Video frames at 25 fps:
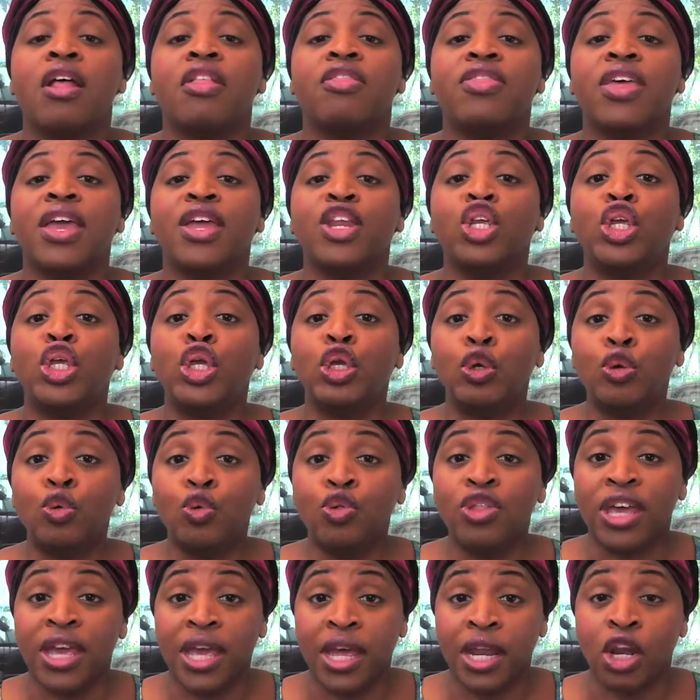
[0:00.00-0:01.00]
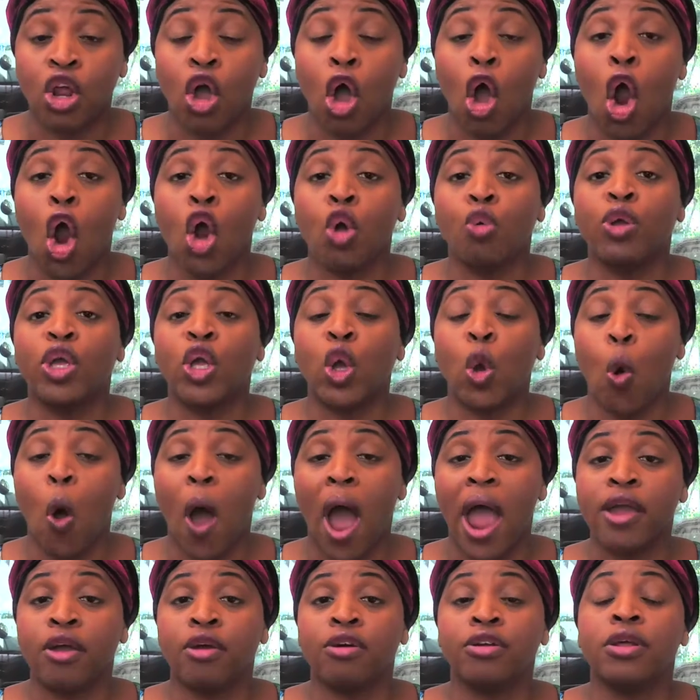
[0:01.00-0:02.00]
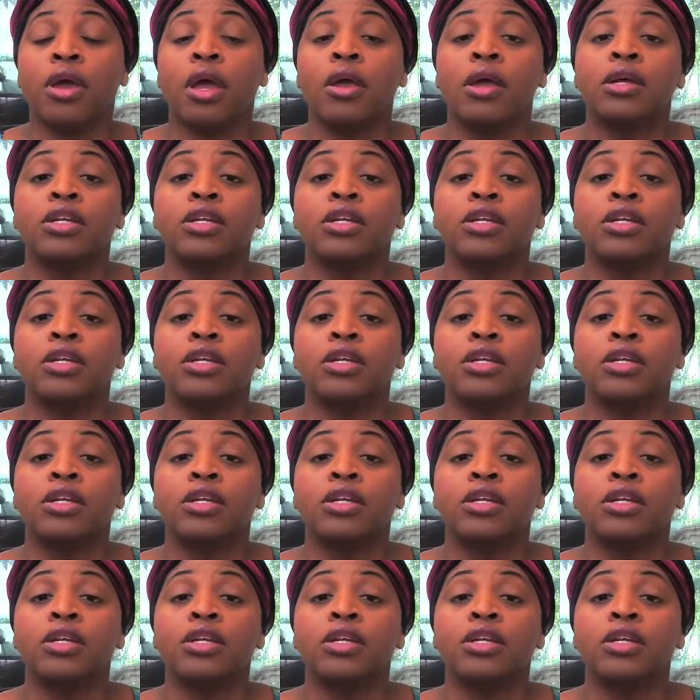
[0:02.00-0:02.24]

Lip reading: then you then are required